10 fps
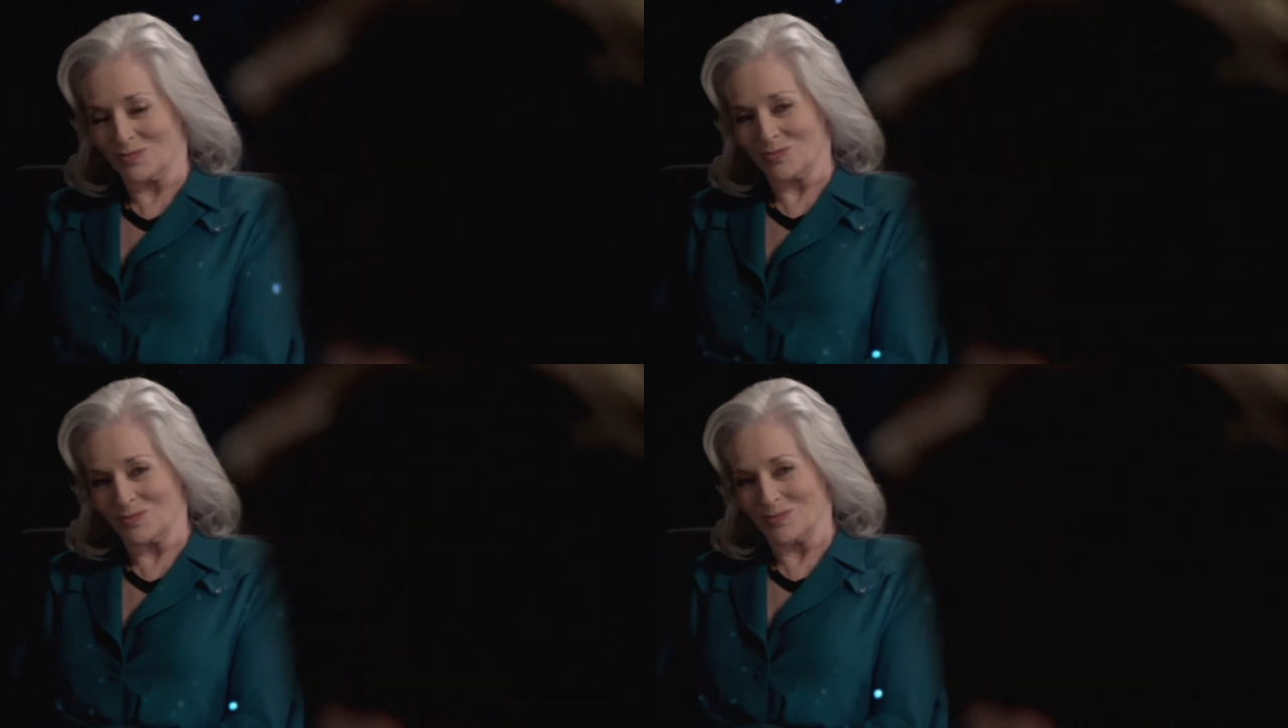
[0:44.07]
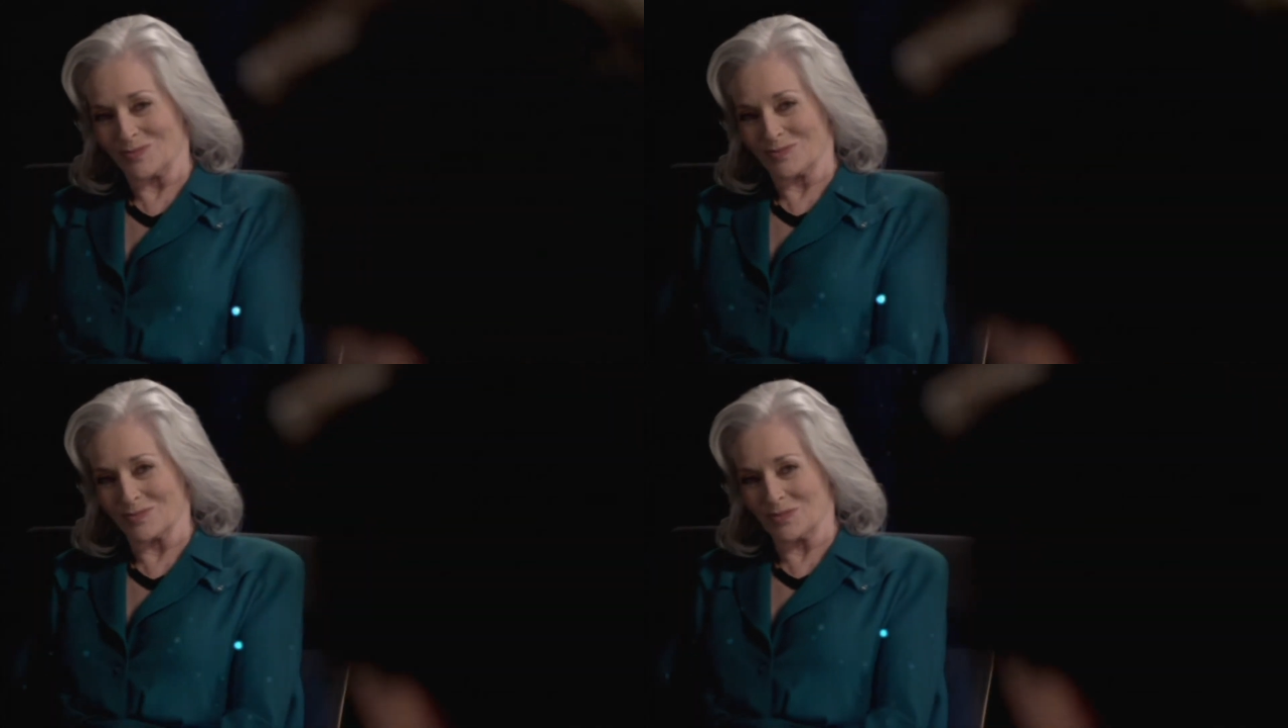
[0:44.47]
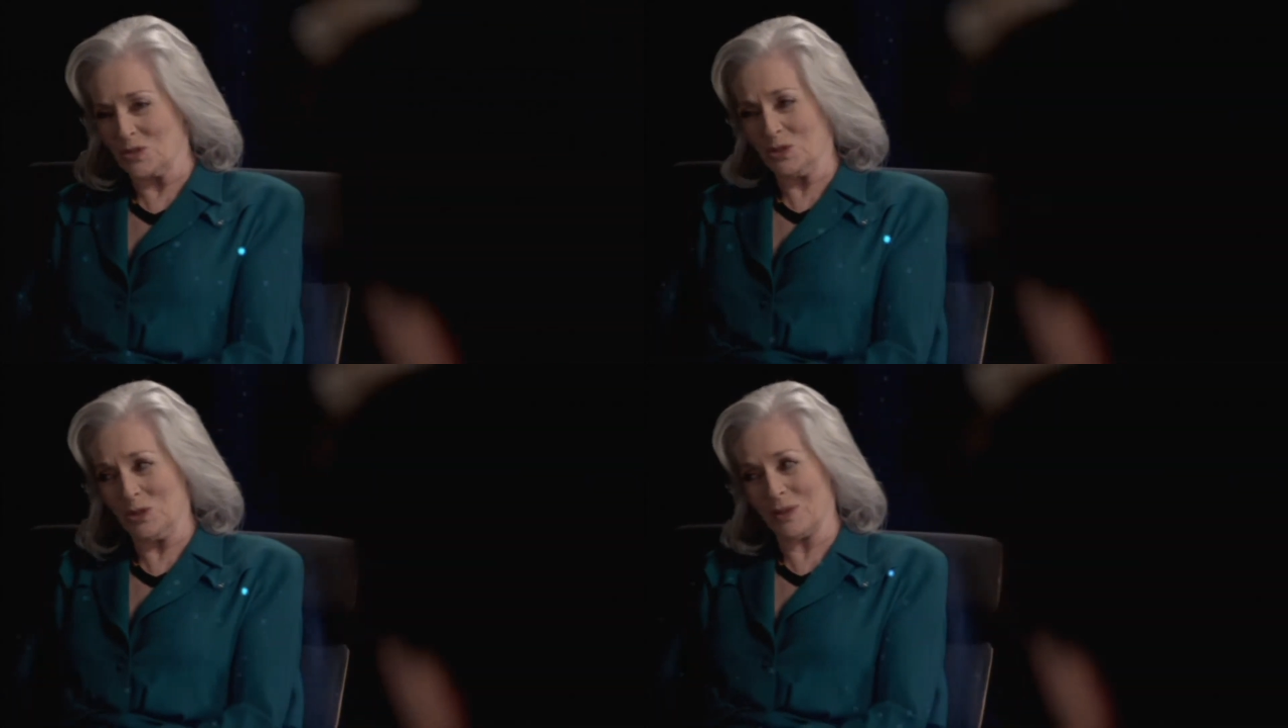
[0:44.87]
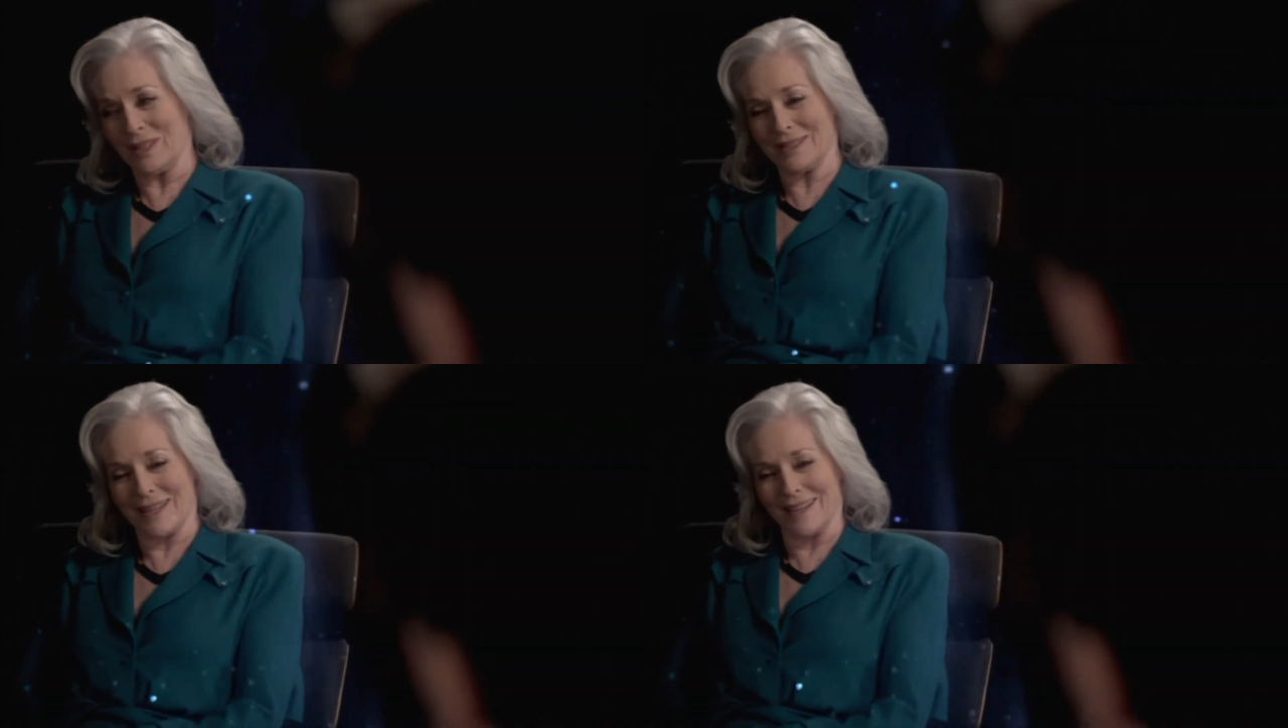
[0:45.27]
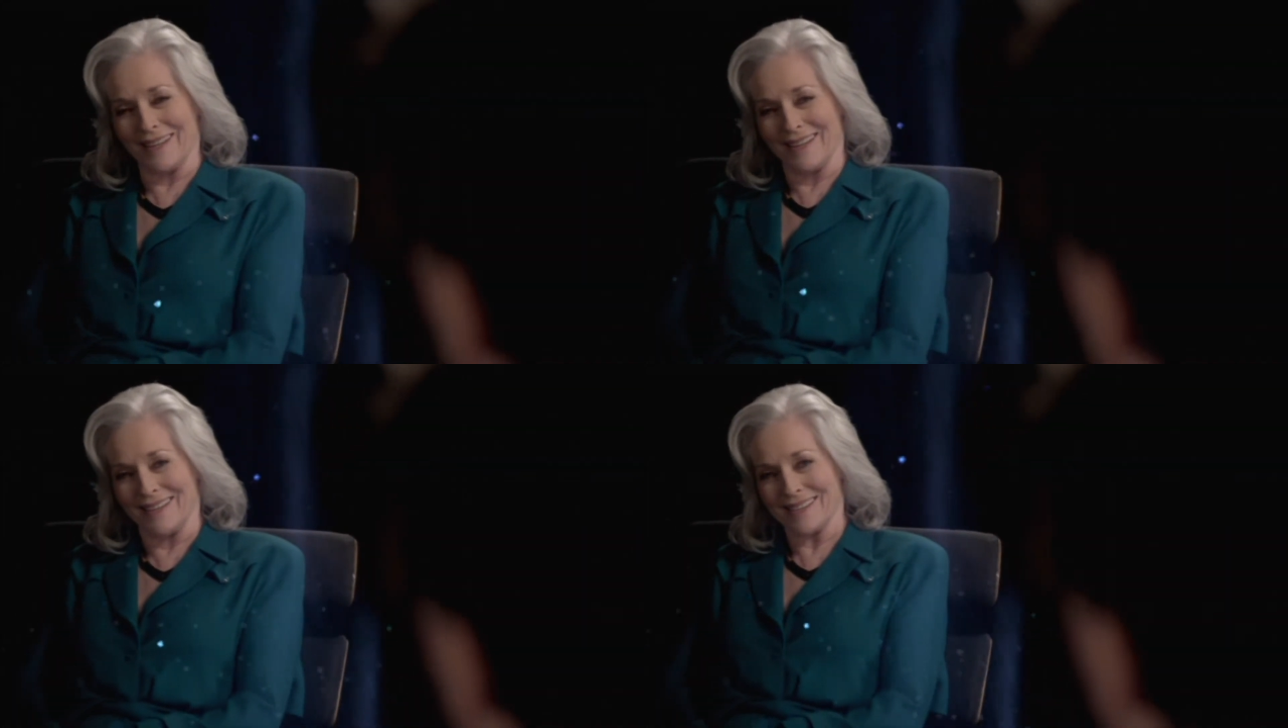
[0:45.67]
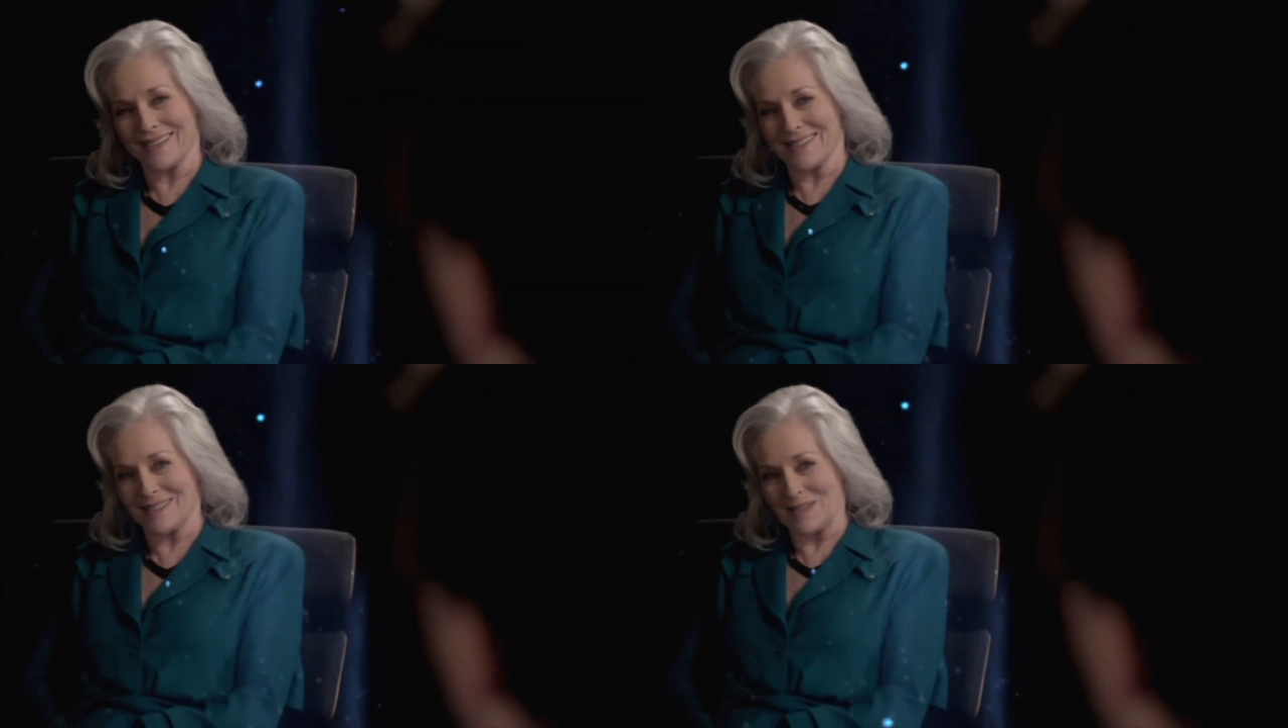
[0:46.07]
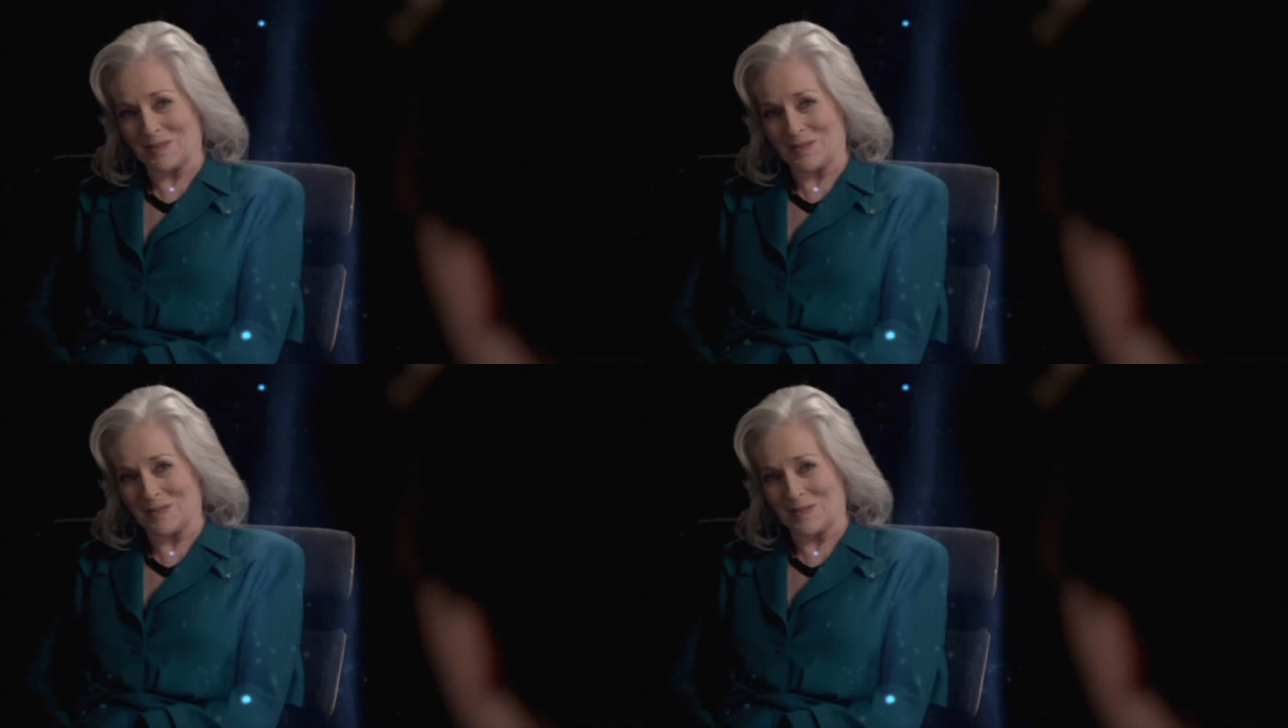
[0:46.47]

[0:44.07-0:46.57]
Pardon me? You can tell us.